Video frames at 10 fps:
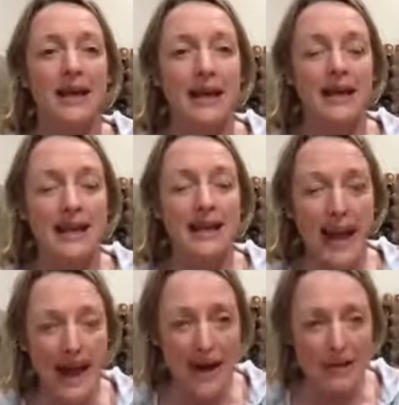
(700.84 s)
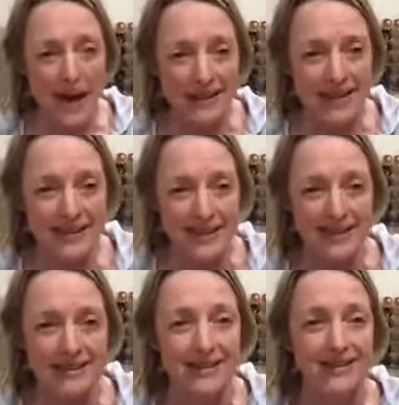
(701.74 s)
Inhale back to center,
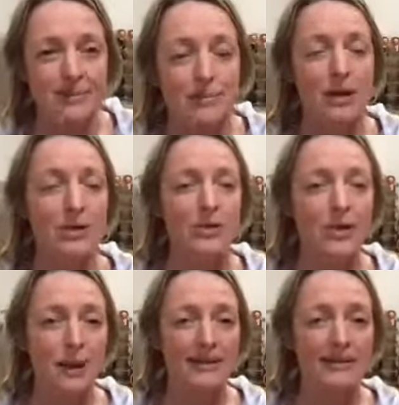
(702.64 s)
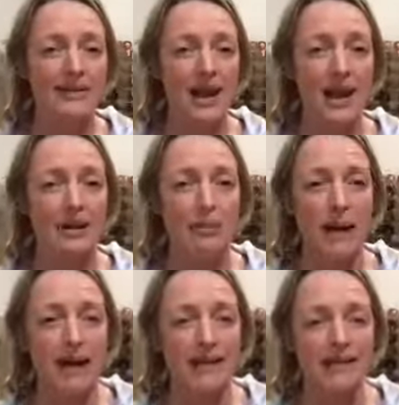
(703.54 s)
balloon the breath into that lower
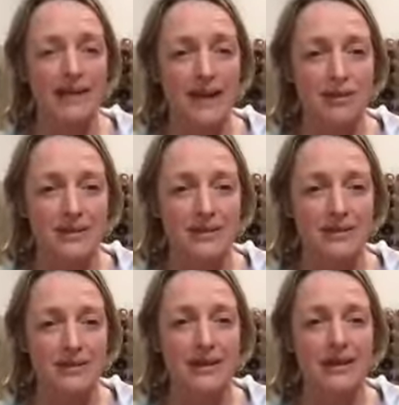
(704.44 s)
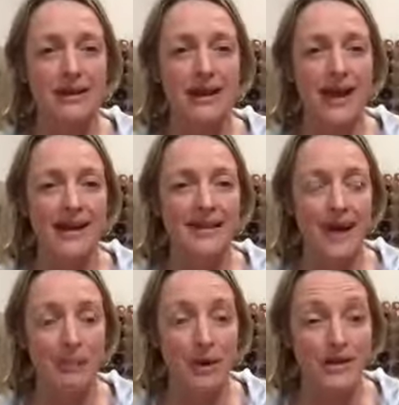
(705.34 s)
back and into the hips.
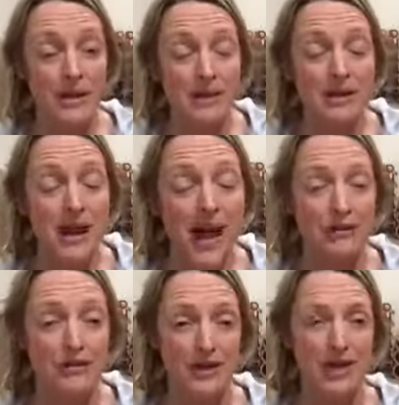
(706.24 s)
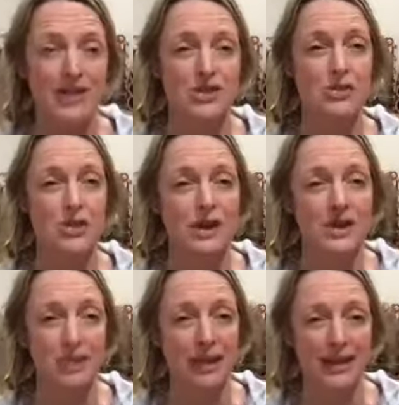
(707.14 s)
Exhale, both elbows, left knee, straighten
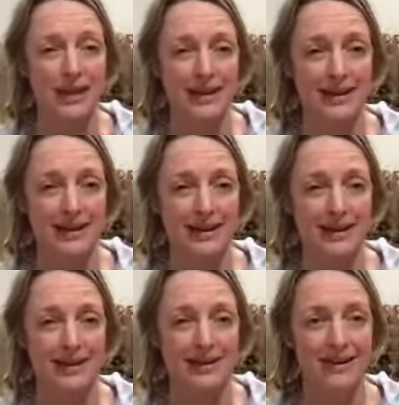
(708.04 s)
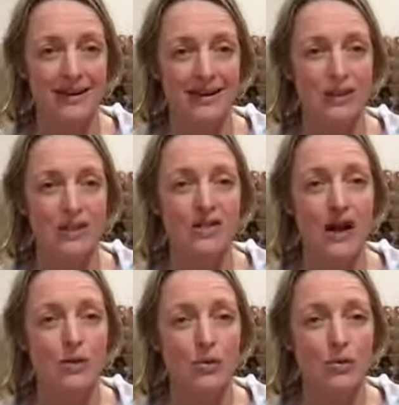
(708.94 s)
the right leg. Reach that
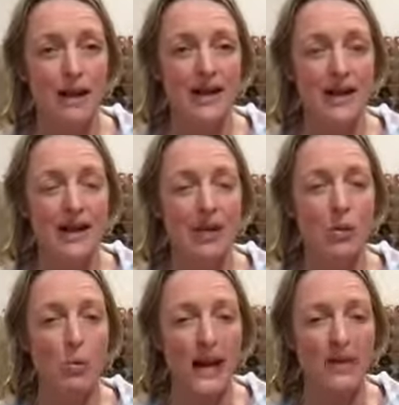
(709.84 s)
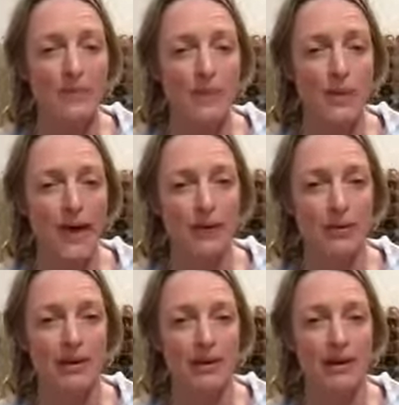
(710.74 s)
right leg away from the hip.
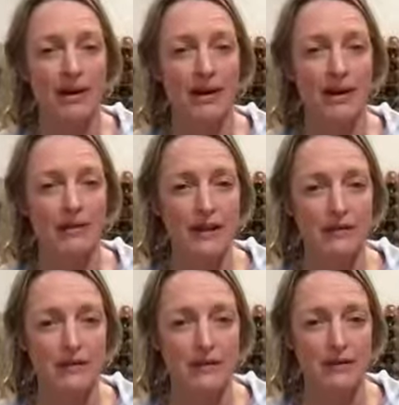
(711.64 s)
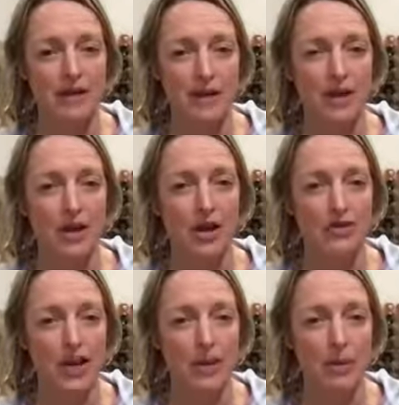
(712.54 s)
Lovely, Fifi. Curl tailbone,
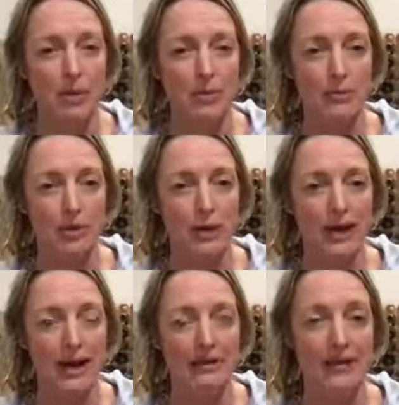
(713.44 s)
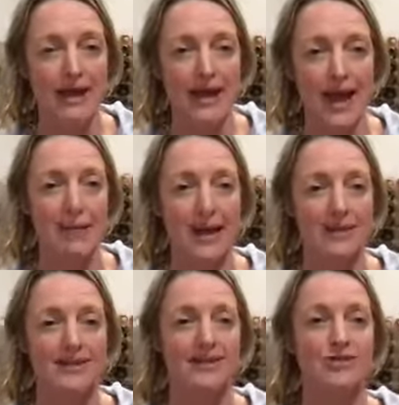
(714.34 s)
pull belly down. Inhale back to center,
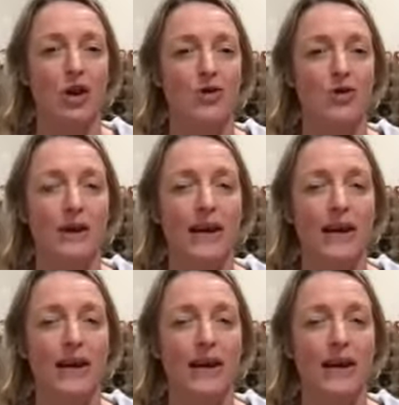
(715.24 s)
hold the breath.